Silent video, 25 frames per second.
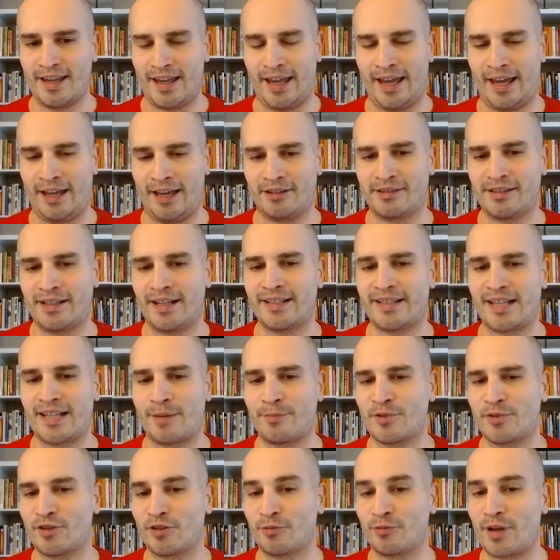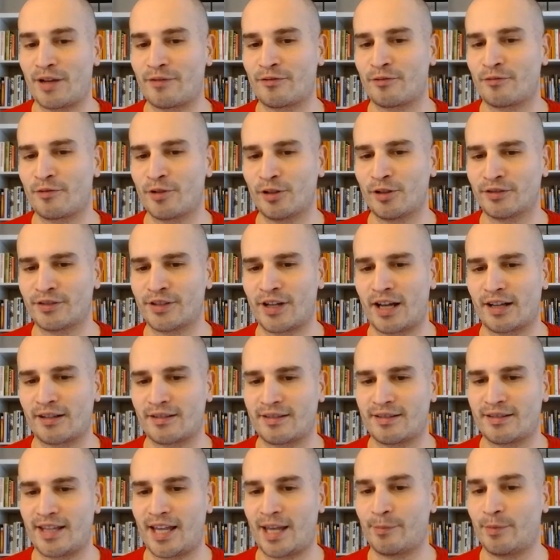And today's episode, we have a real
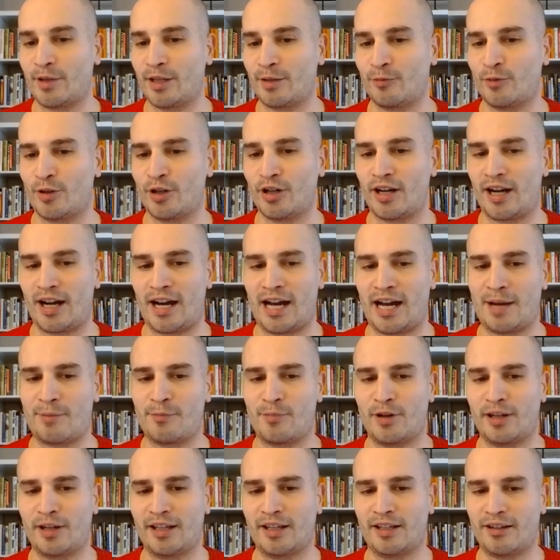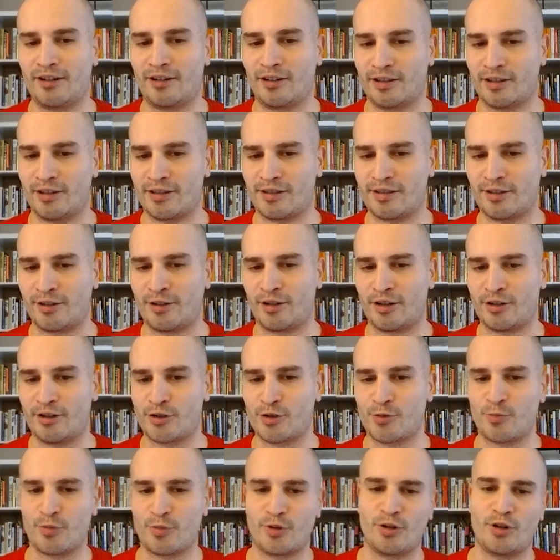talk segment where I bring in a heart centered
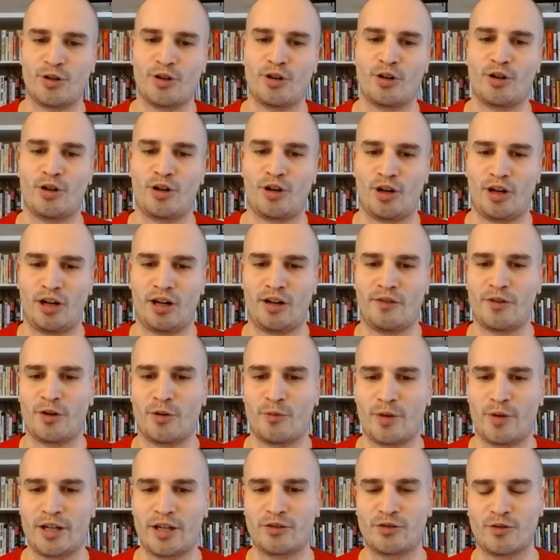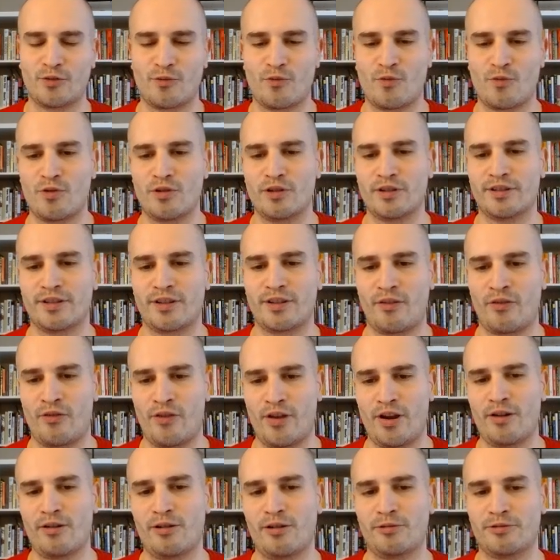entrepreneur on their way towards
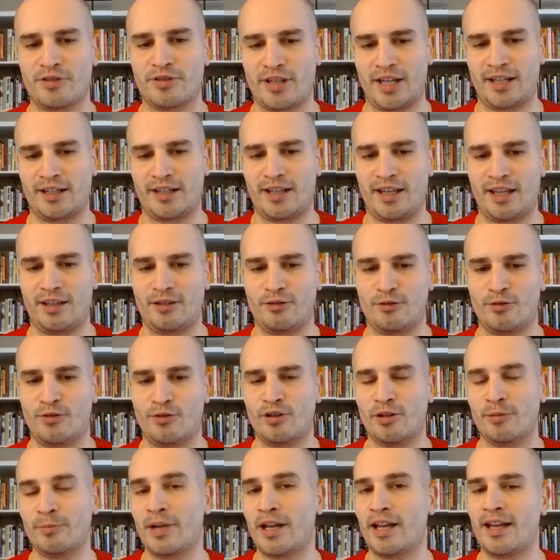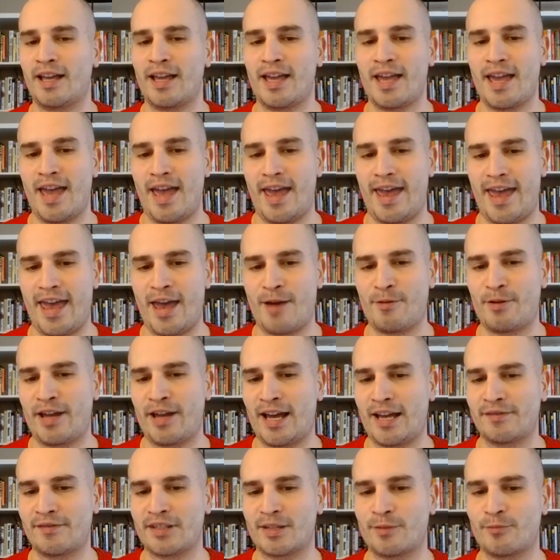their own 10K norm and we
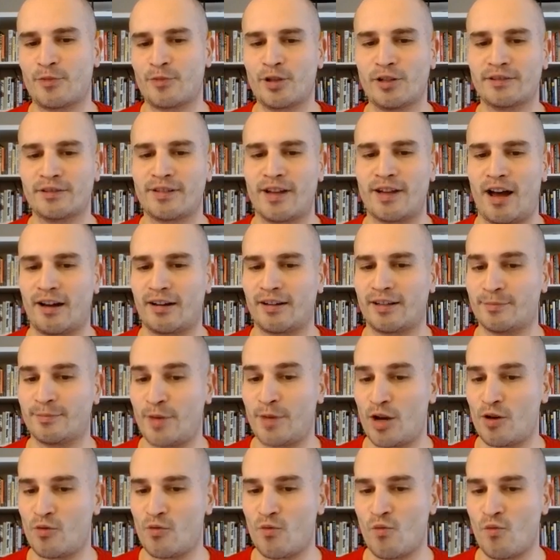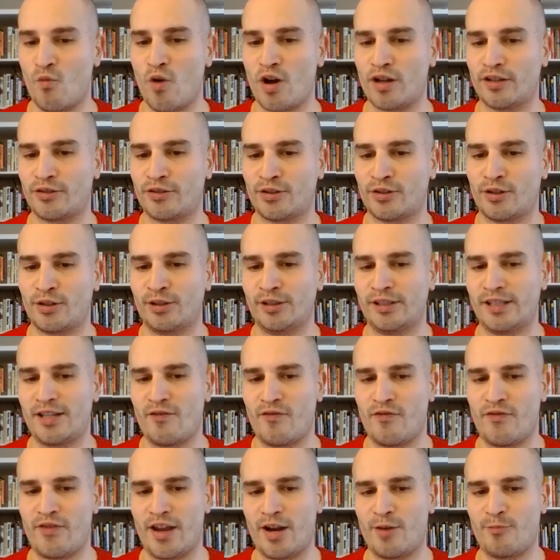have some real talk about what's
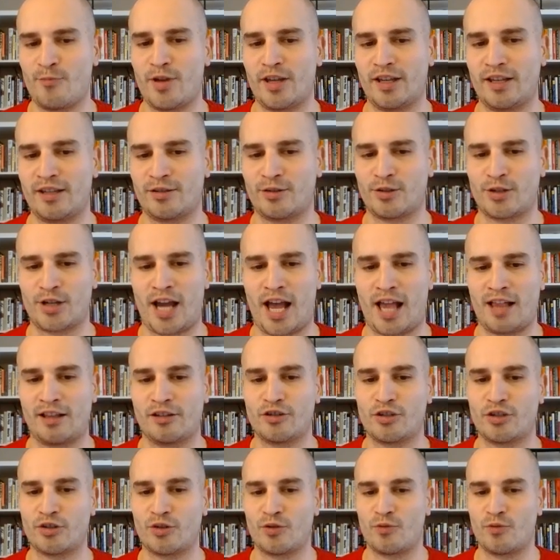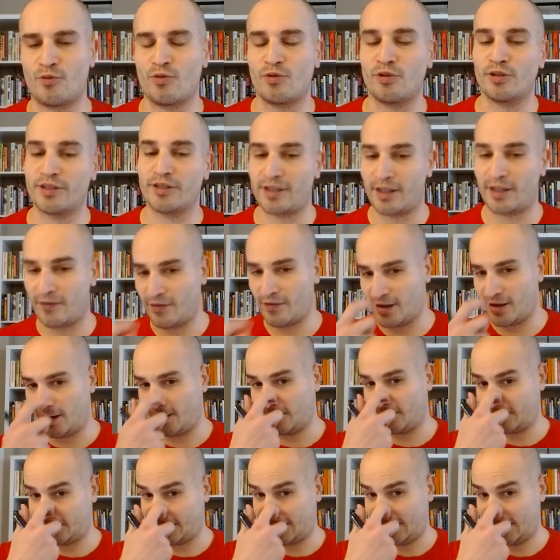currently their biggest challenge towards
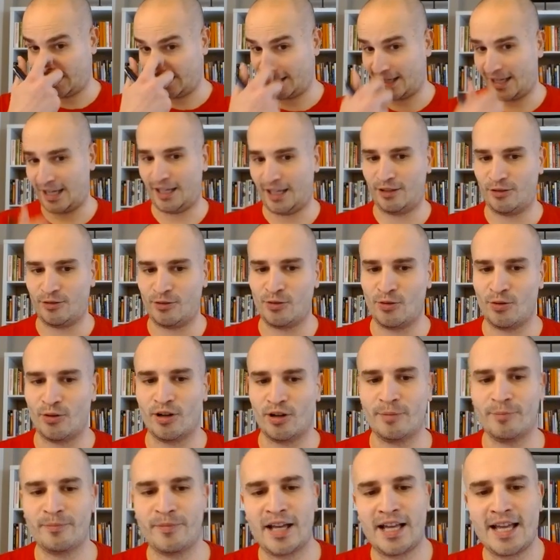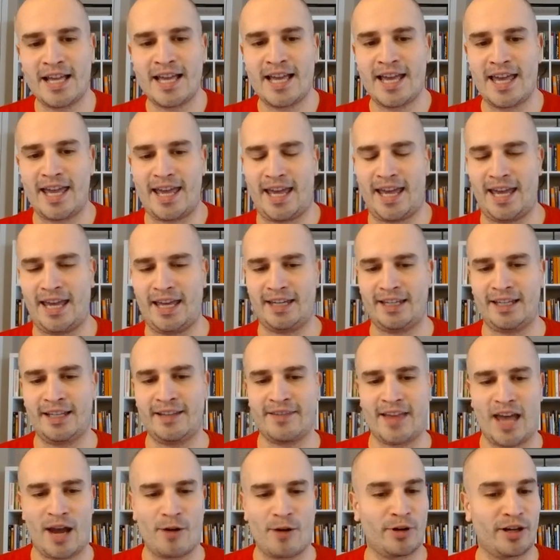their 10K norm. And
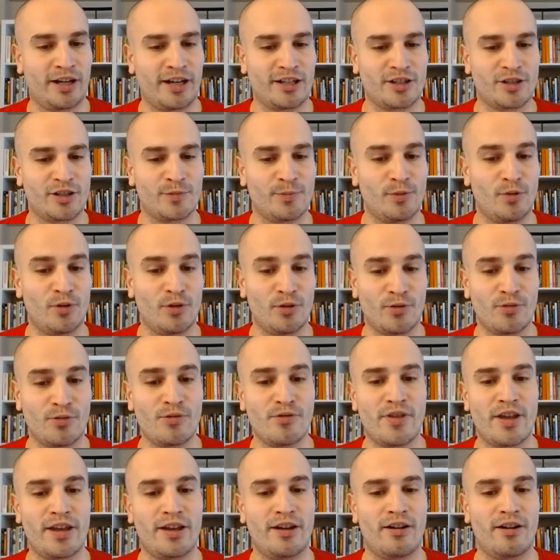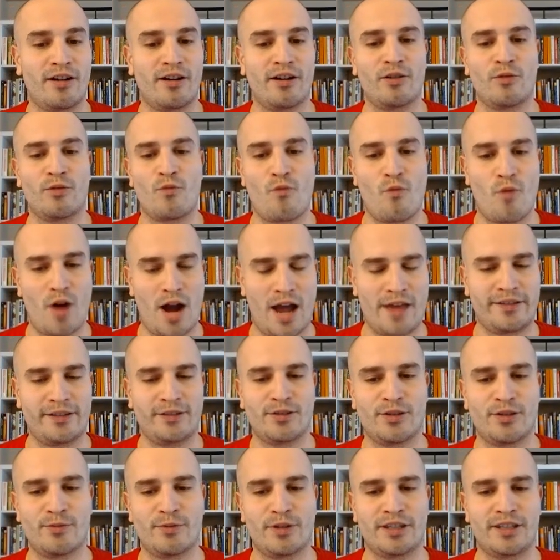in that, we're going to explore who they are, why they
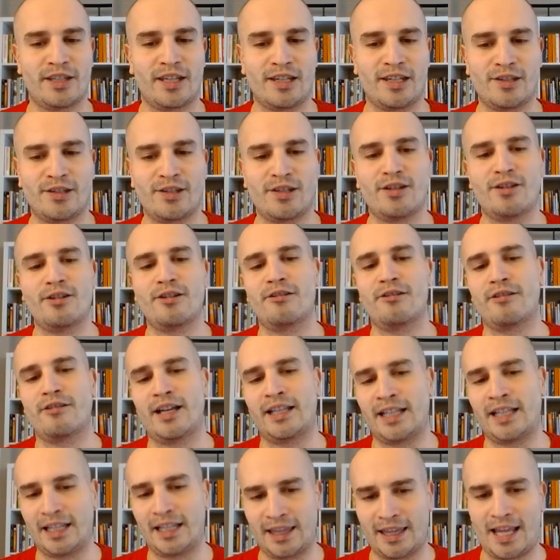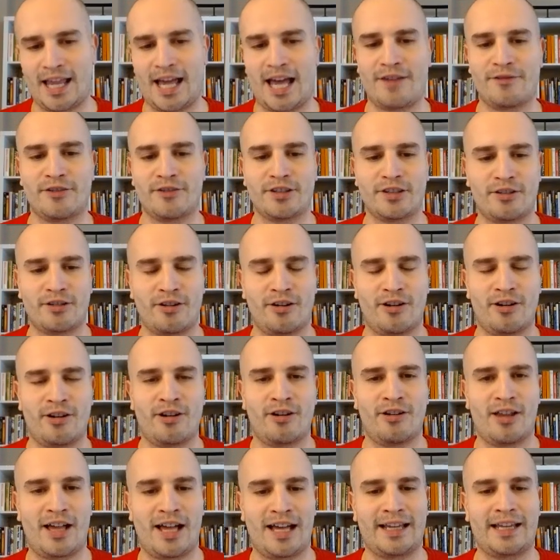do what they do. And then live on the
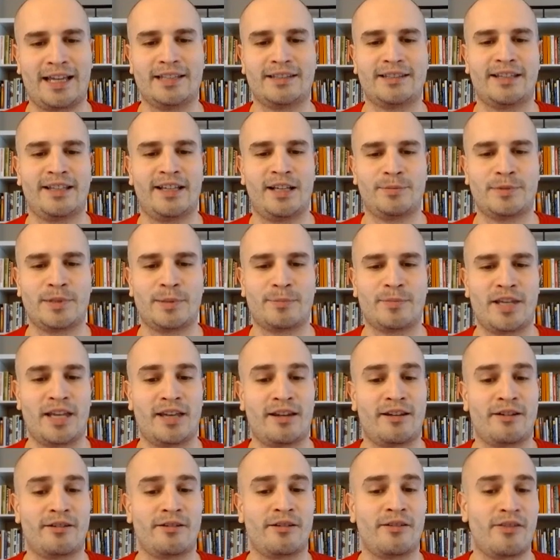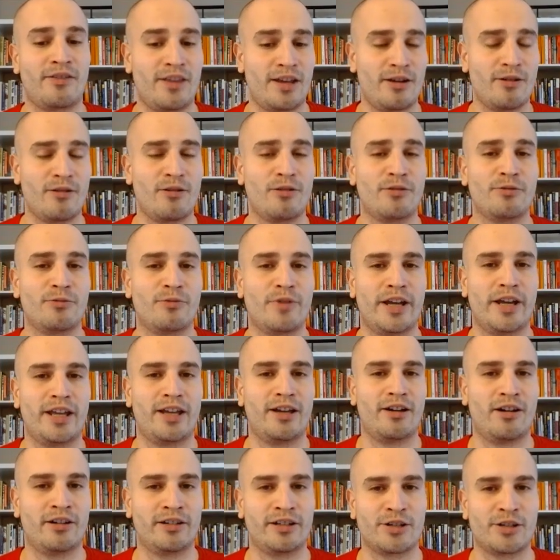call, I get to help them get out of their own
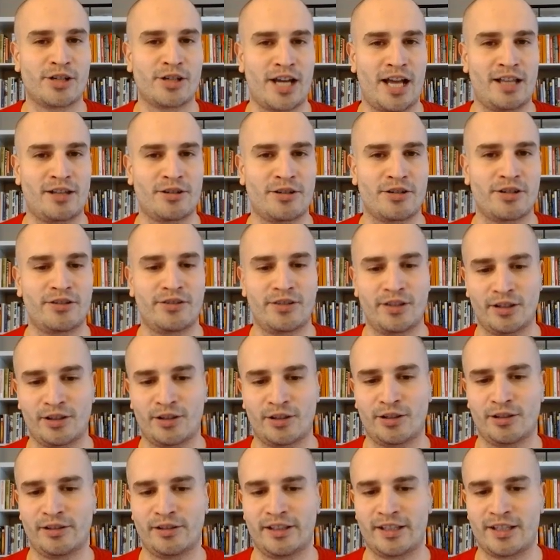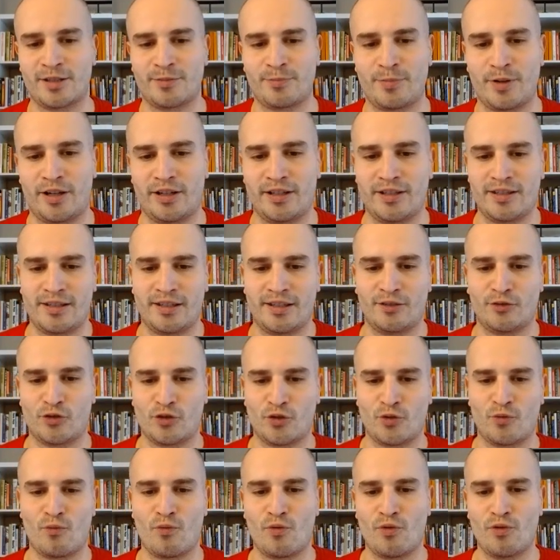way on a challenge that they're currently experiencing
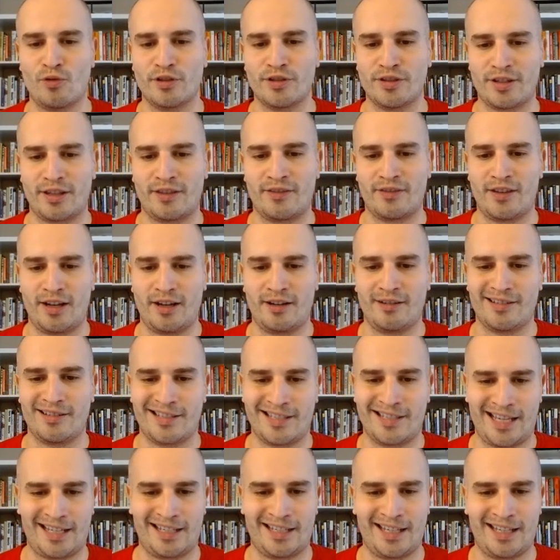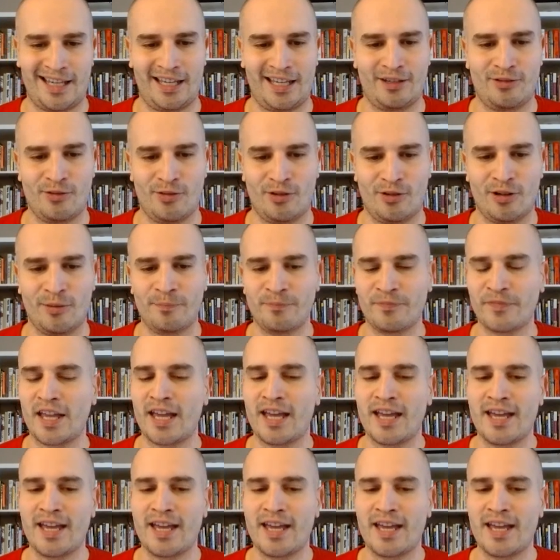towards their 10K norm.